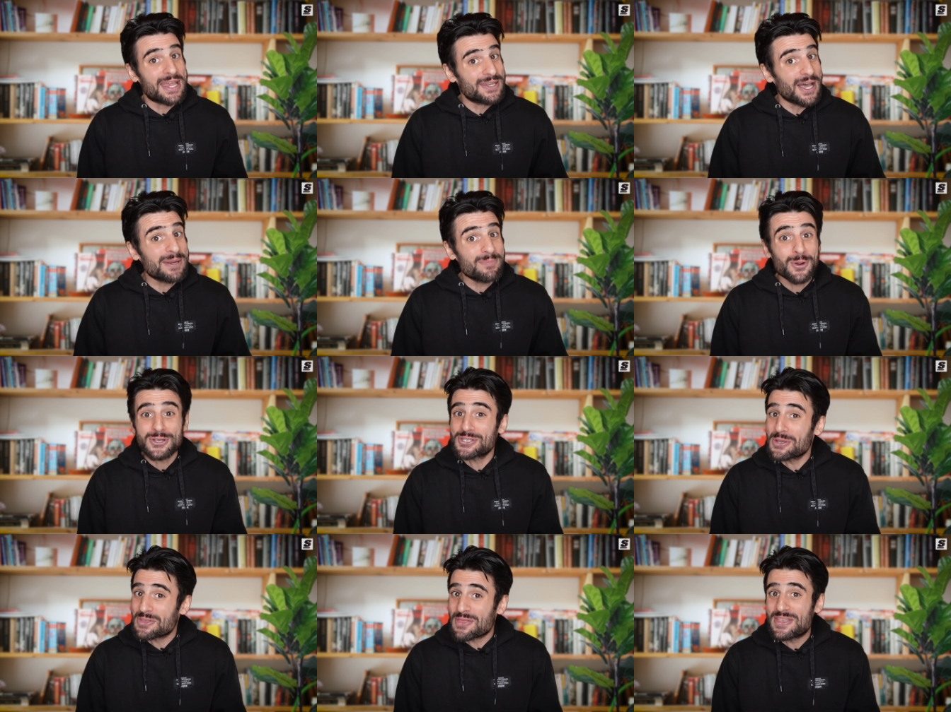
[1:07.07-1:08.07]
none more
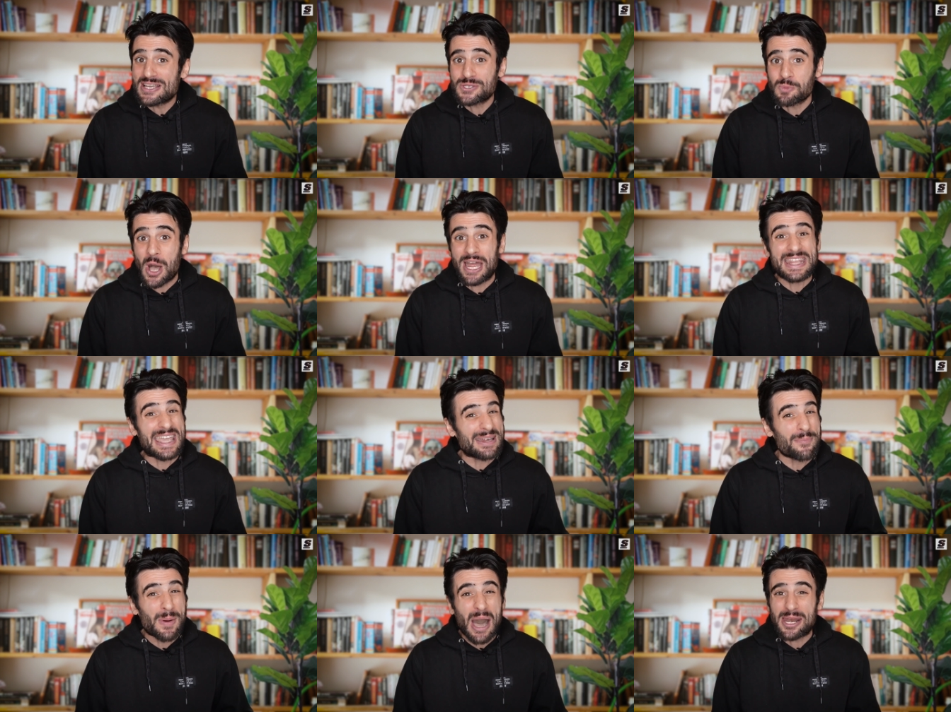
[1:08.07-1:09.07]
so than this one in
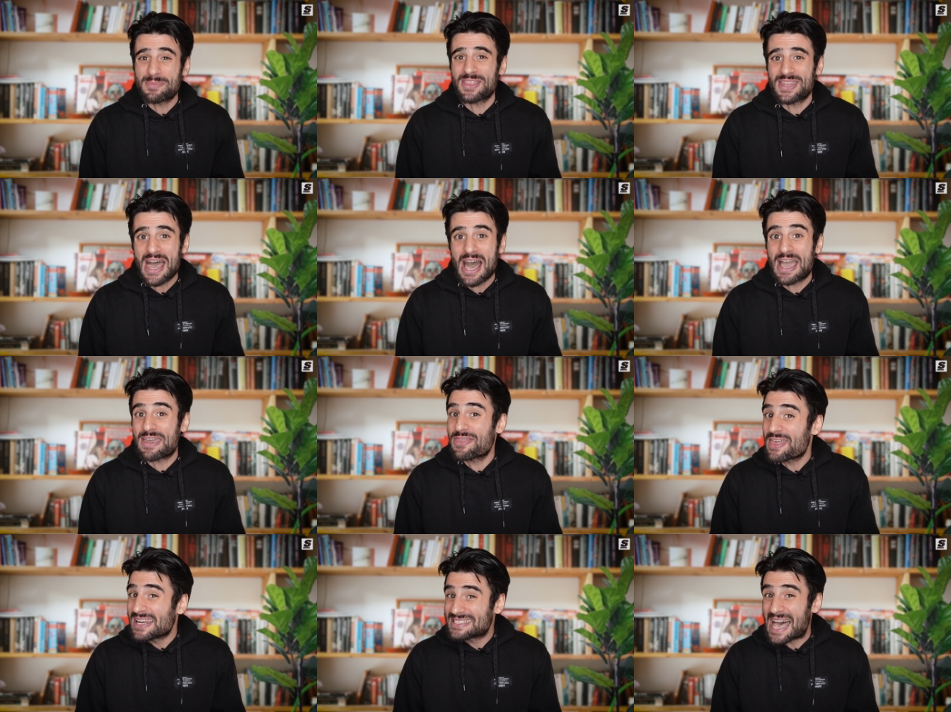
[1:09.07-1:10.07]
a bottom of the
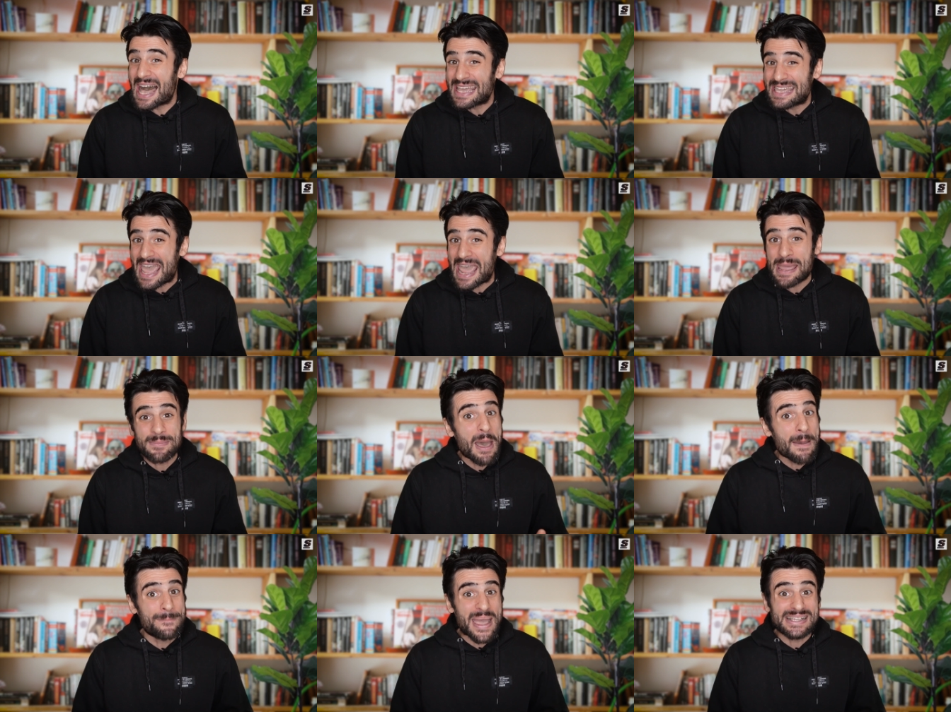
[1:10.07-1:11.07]
ninth, tie game,
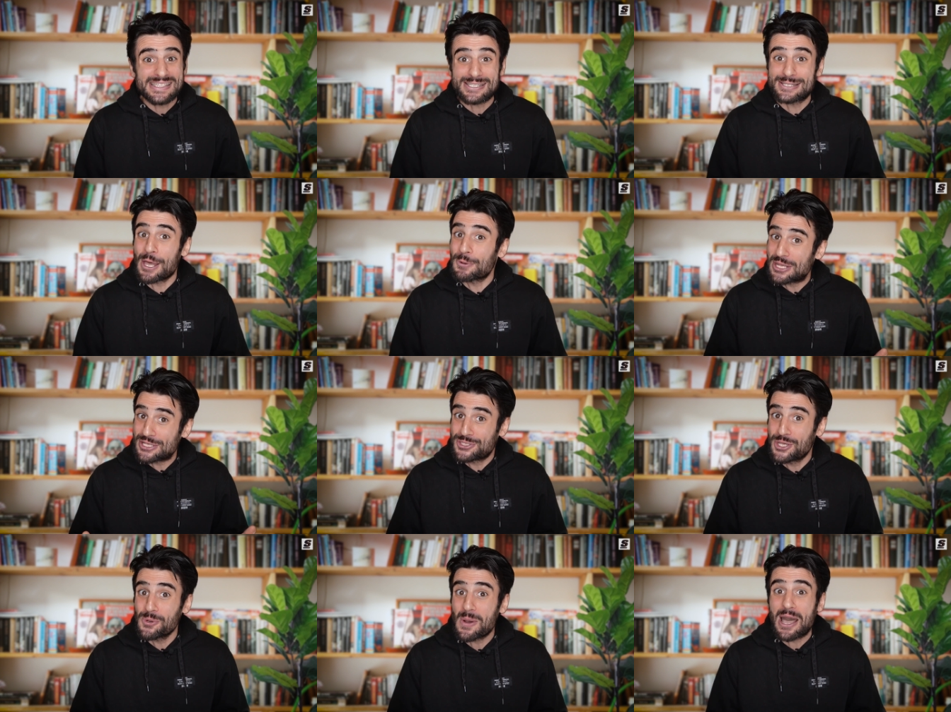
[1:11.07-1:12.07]
bases loaded,
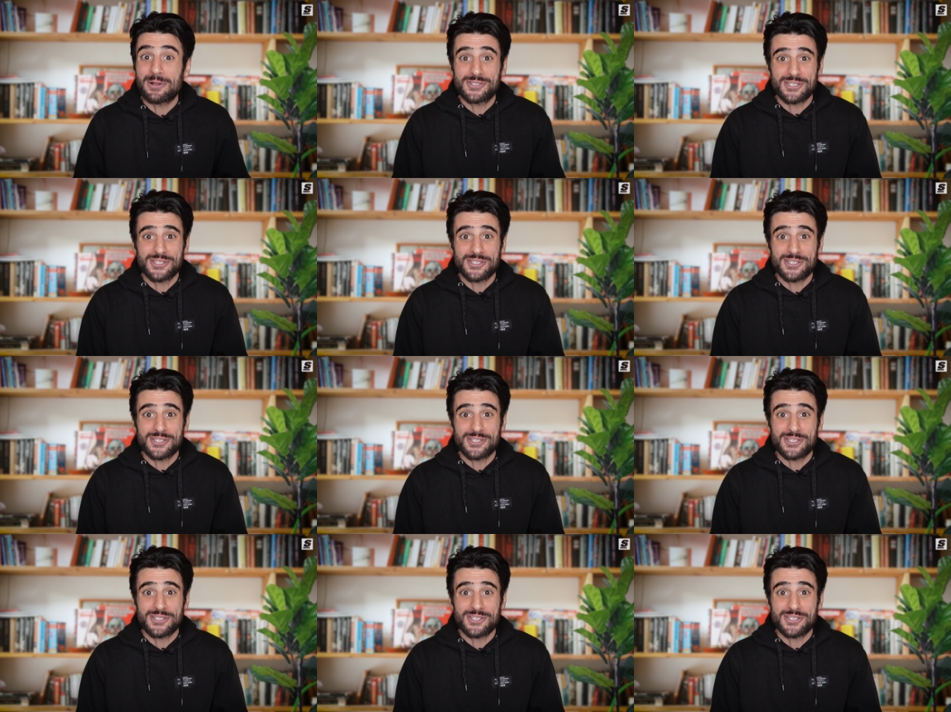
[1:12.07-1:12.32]
two out